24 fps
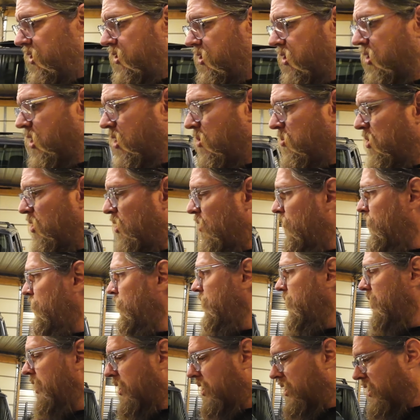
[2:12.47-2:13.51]

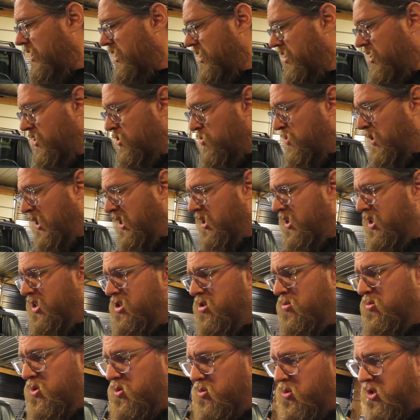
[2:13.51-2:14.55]
Hopefully I can get this
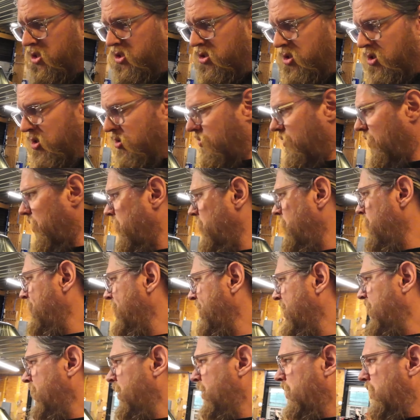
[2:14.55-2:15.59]
mechanism switched over
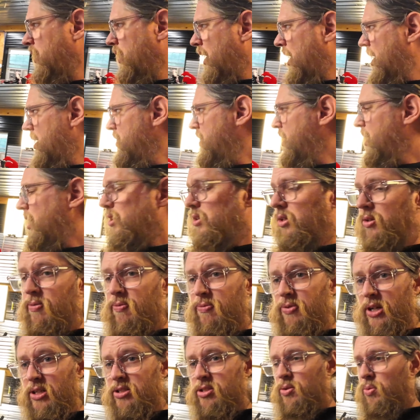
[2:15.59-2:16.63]
and then
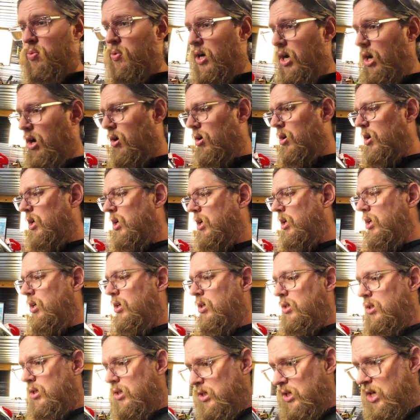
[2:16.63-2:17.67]
fix the wiring
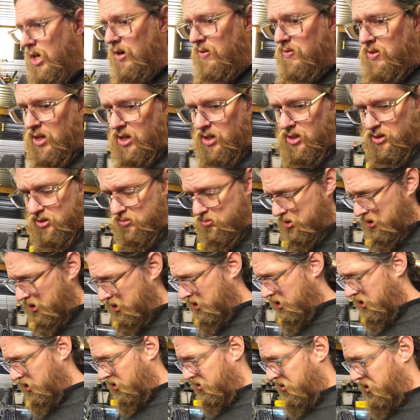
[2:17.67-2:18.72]
and have that be
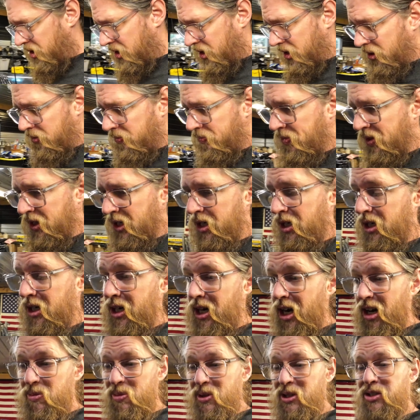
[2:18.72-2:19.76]
a thing.
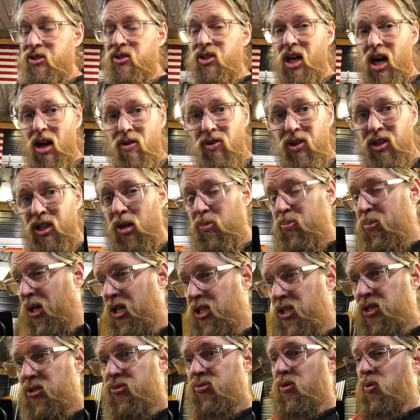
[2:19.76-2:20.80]
I've been traveling a
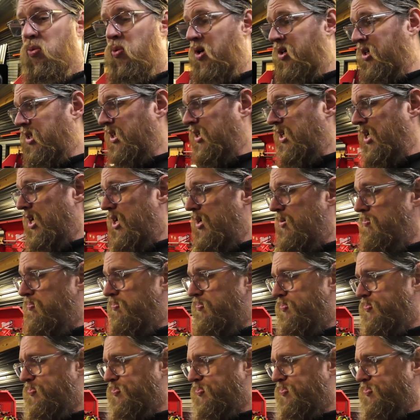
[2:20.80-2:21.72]
bunch for work again,